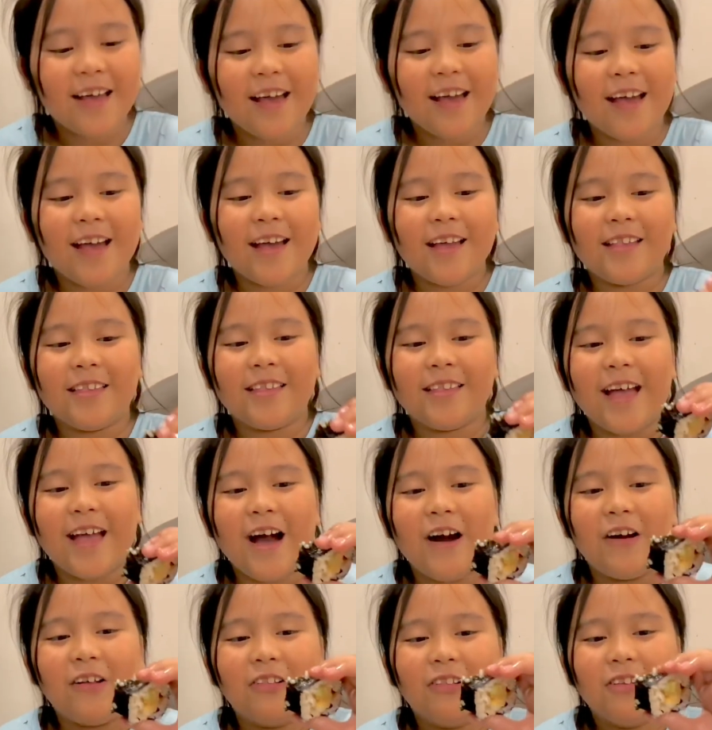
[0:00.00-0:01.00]
And
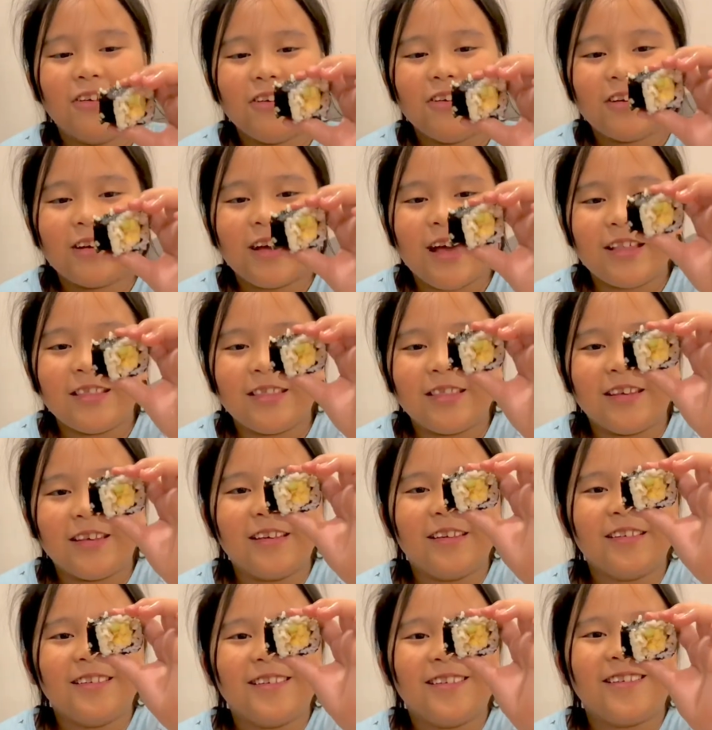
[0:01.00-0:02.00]
now look at
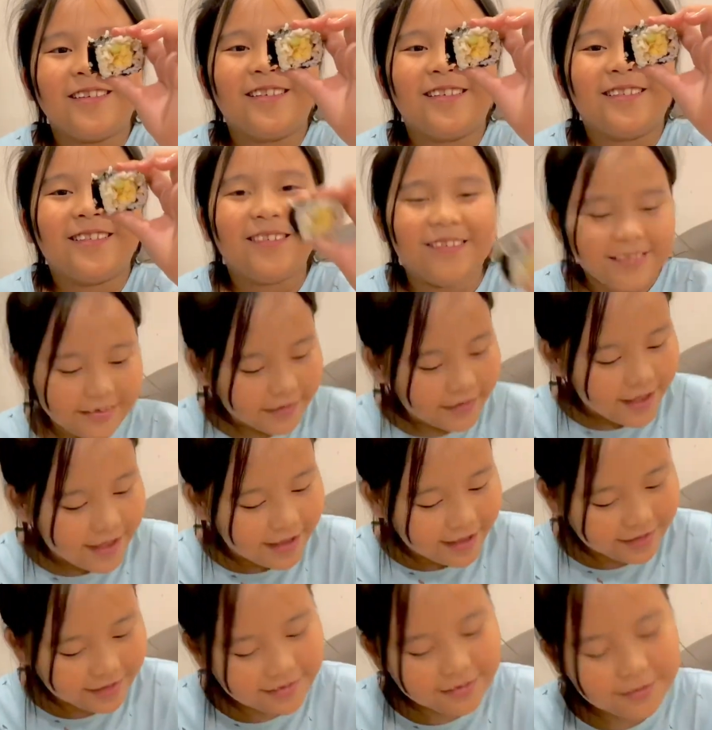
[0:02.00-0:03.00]
this.
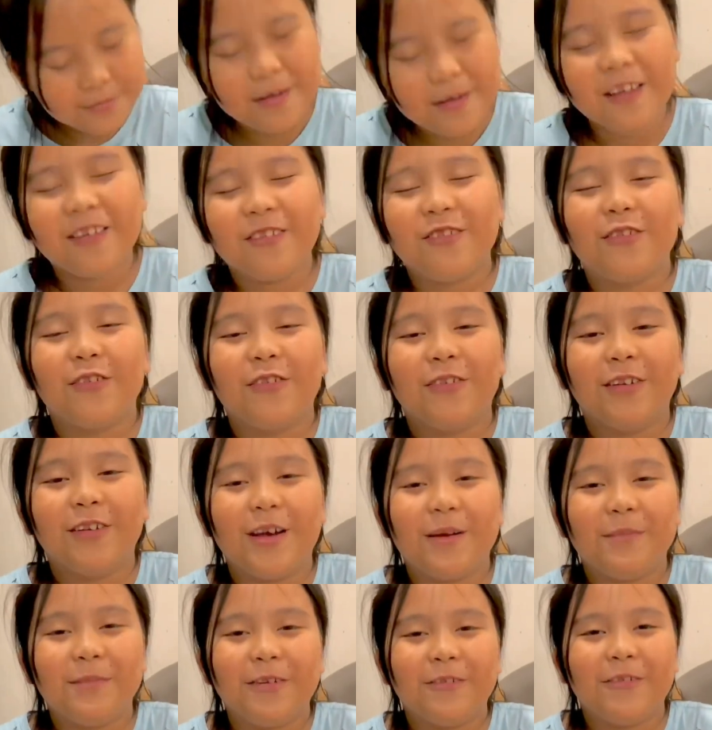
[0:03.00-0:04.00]
It smells so
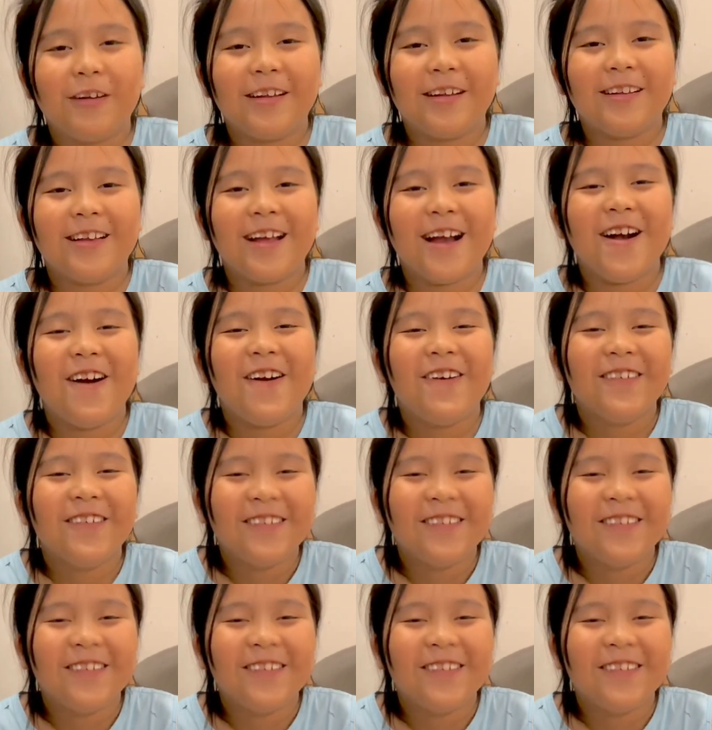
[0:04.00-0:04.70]
yummy right now.